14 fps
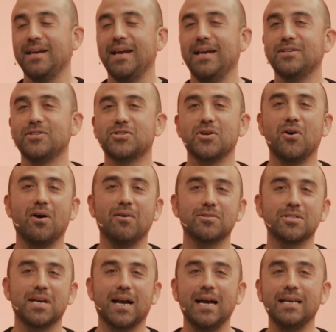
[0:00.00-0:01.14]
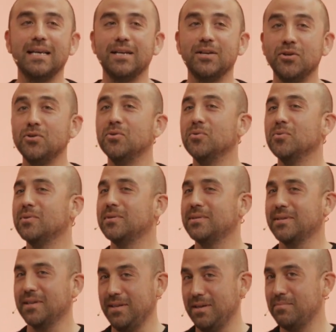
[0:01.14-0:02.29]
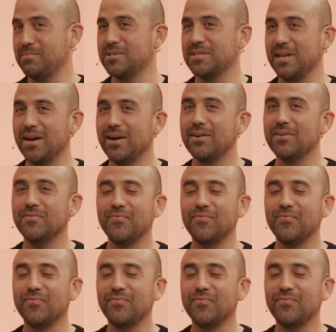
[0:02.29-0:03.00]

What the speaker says: And so I was like, I need new clubs now.